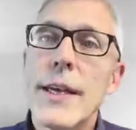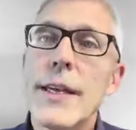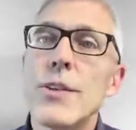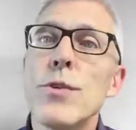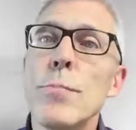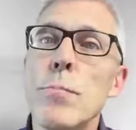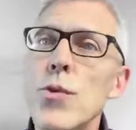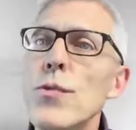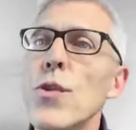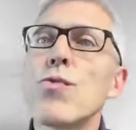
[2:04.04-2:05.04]
is
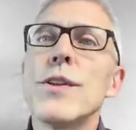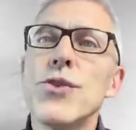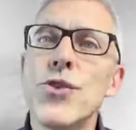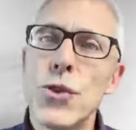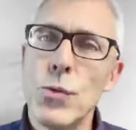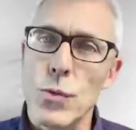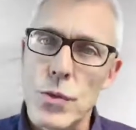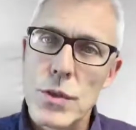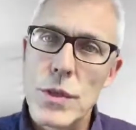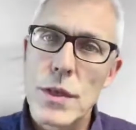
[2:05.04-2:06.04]
remove or
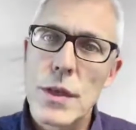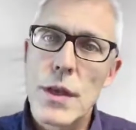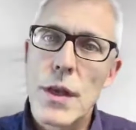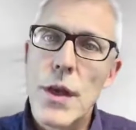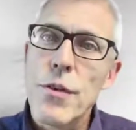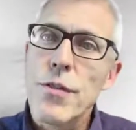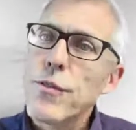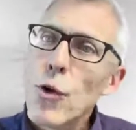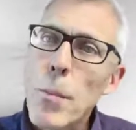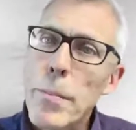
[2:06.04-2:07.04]
reduce the
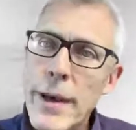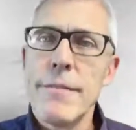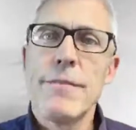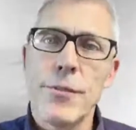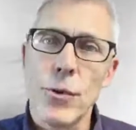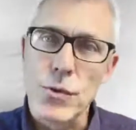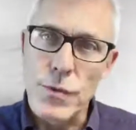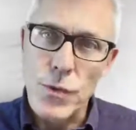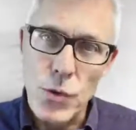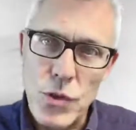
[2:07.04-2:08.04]
4 pitfalls
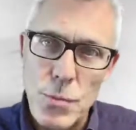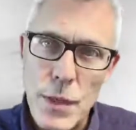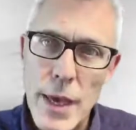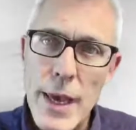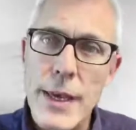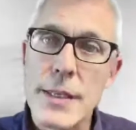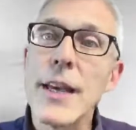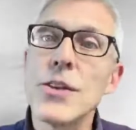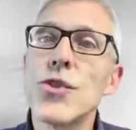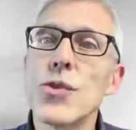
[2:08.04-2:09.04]
of customer care to
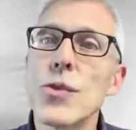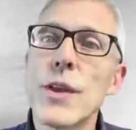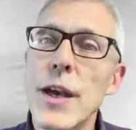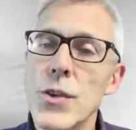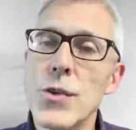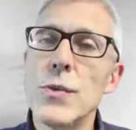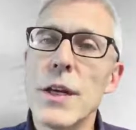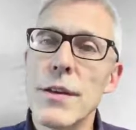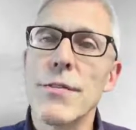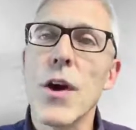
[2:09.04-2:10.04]
ensure that you
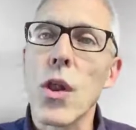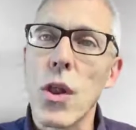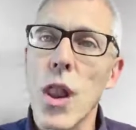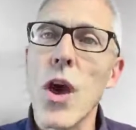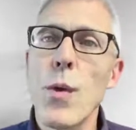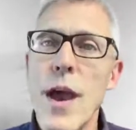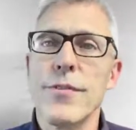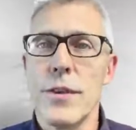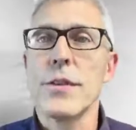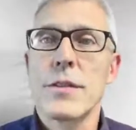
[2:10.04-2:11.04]
deliver low
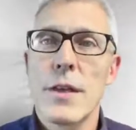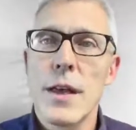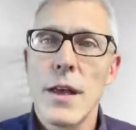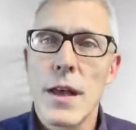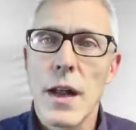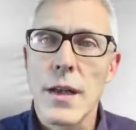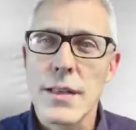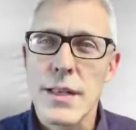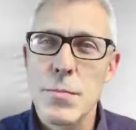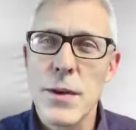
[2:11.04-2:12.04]
effort
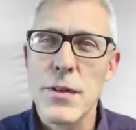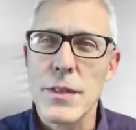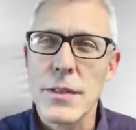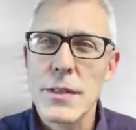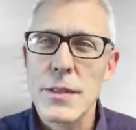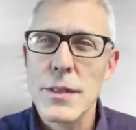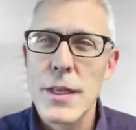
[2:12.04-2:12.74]
client experience.